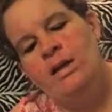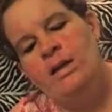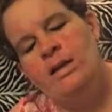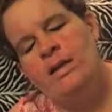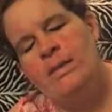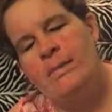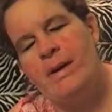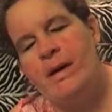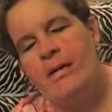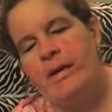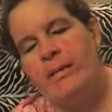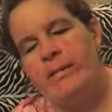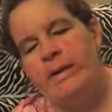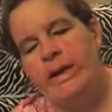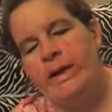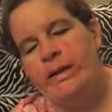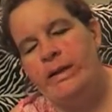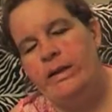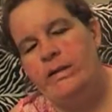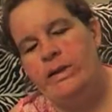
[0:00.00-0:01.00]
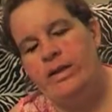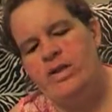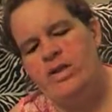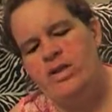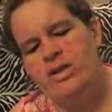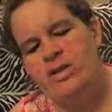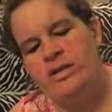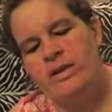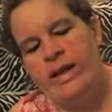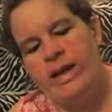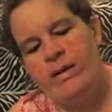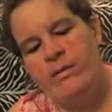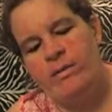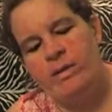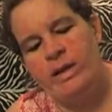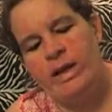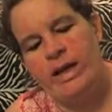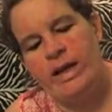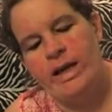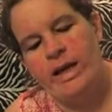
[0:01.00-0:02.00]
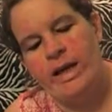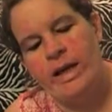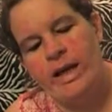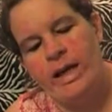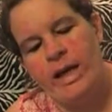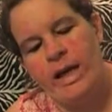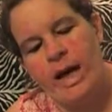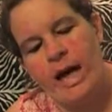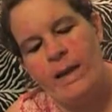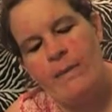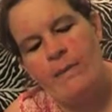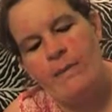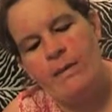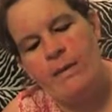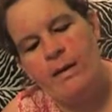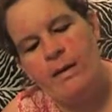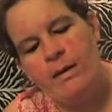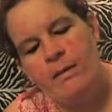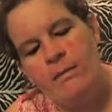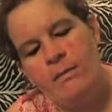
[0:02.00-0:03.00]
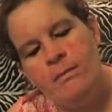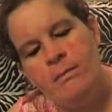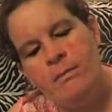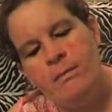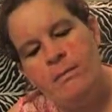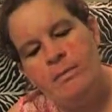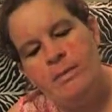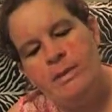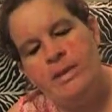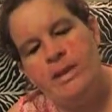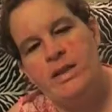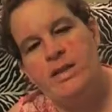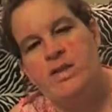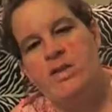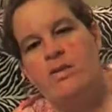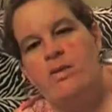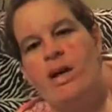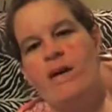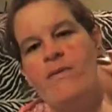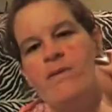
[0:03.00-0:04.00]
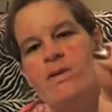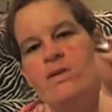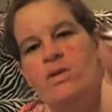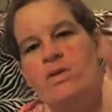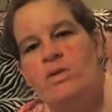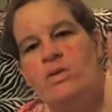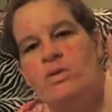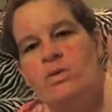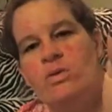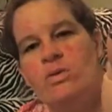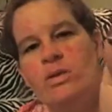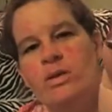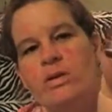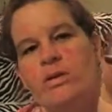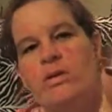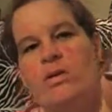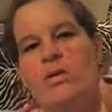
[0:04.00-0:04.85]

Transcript: Somehow my brain didn't register that when I got them, but they do have this cool little